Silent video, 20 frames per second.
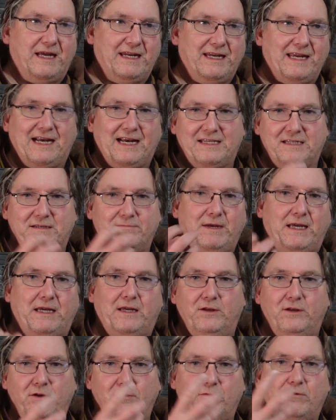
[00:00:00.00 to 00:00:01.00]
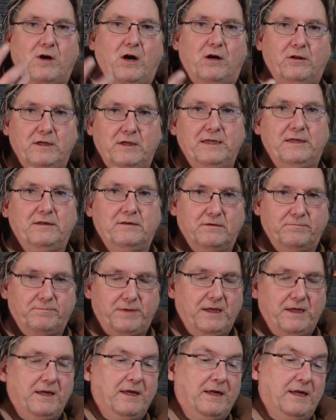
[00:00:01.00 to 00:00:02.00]
and it had to make a new colony
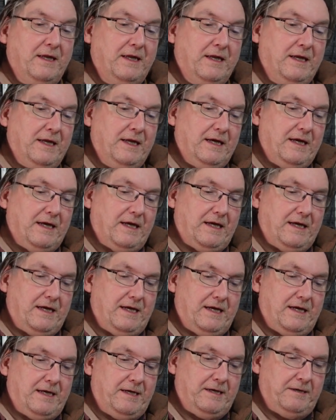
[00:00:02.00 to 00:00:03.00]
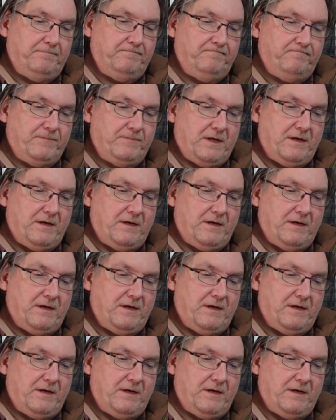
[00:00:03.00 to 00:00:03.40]
up.